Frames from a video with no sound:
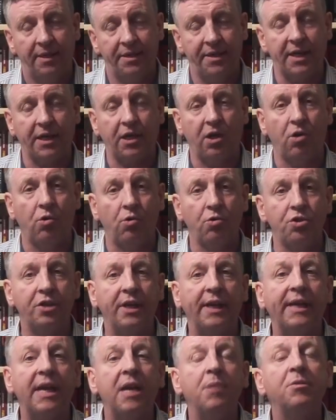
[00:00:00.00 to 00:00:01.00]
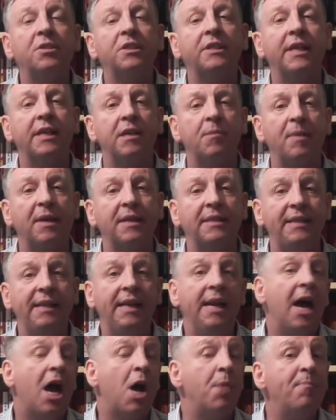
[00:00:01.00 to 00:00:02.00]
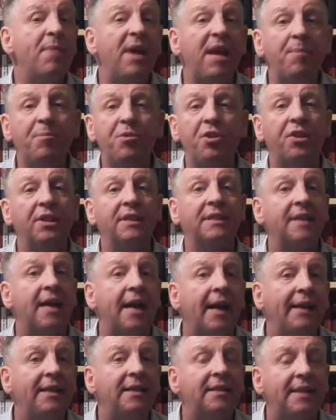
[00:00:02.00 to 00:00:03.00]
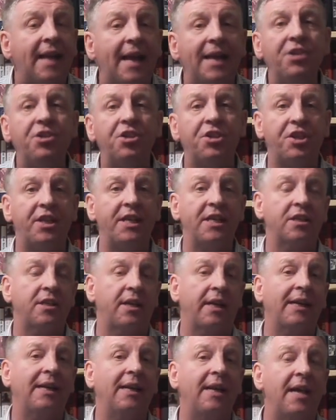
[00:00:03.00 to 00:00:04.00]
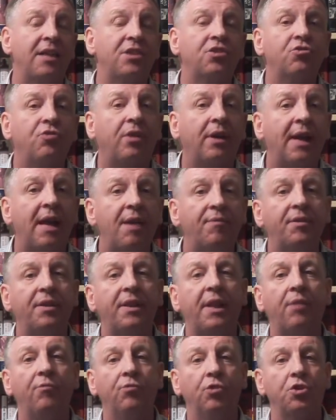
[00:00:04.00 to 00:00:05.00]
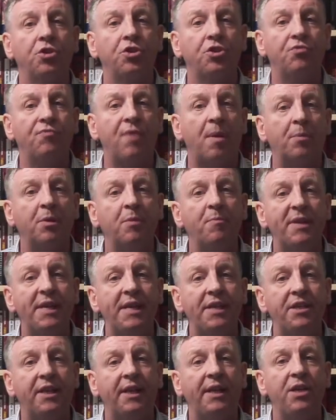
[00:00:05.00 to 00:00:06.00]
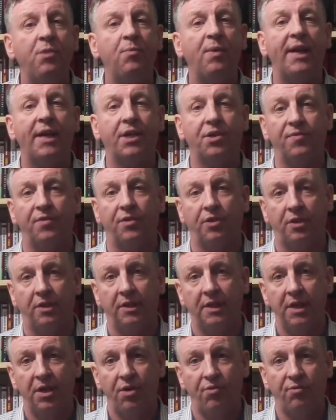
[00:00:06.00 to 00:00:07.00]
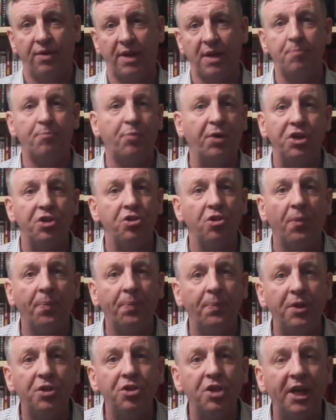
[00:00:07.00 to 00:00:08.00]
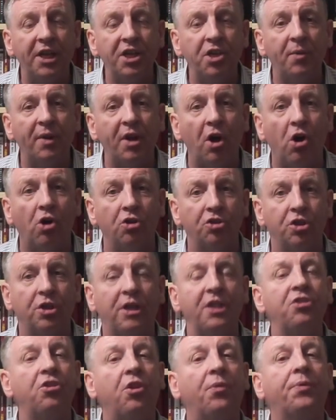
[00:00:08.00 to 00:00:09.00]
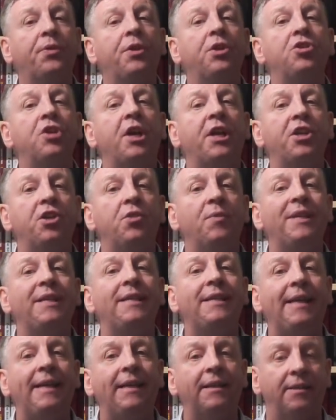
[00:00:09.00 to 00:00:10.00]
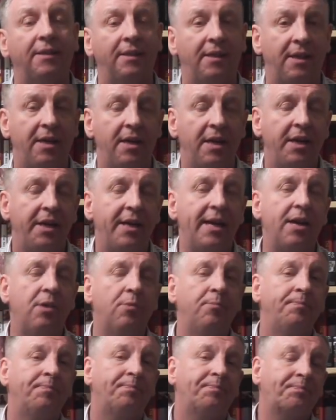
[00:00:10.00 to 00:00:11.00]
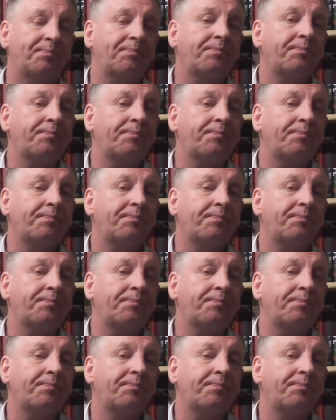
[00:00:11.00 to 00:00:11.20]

Nick Gerry Gable, Sailor magazine, and maybe other Zionist entities like Ezra Levant that runs Rebel Media he works for, right? But he's not the genuine article, he's not the genuine deal. Now,